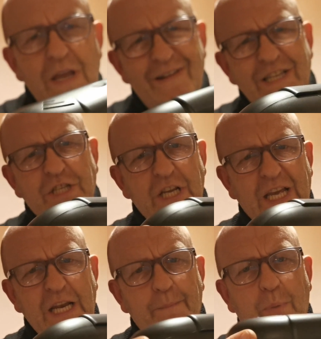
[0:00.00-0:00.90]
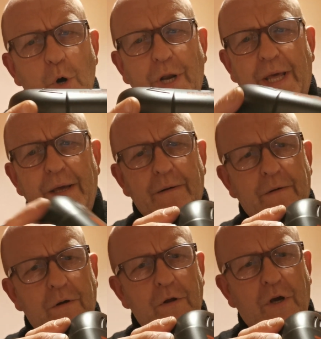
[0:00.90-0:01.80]
you're actually going to put it.
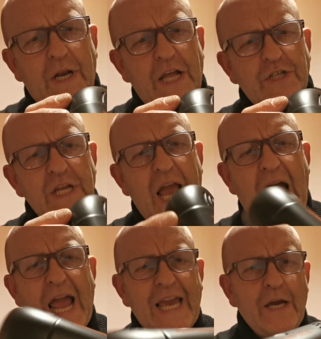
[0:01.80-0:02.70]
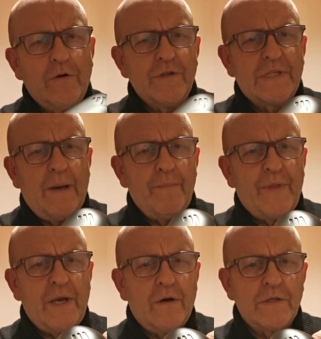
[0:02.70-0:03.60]
You can actually hang it on
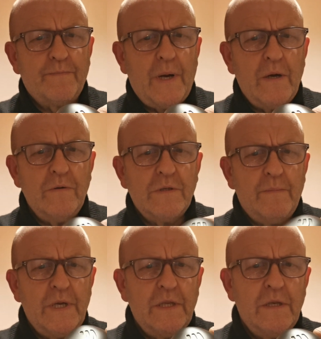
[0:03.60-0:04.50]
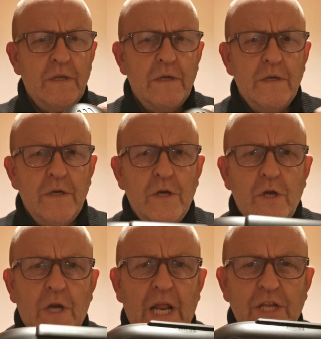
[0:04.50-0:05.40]
something, I suppose. I mean,
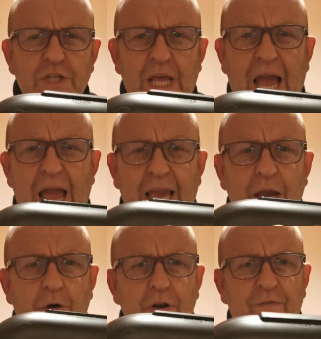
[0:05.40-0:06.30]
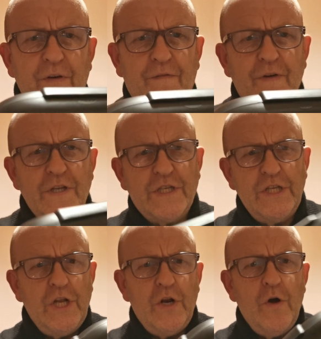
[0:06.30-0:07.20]
you can actually hang it on if it fits
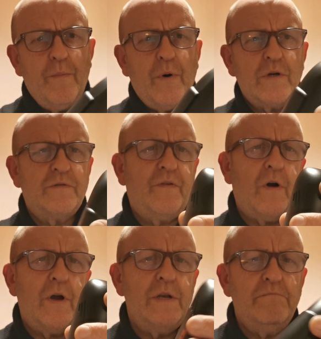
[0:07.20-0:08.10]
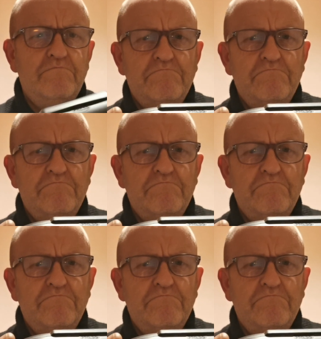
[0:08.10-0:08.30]
in your lure box, fine.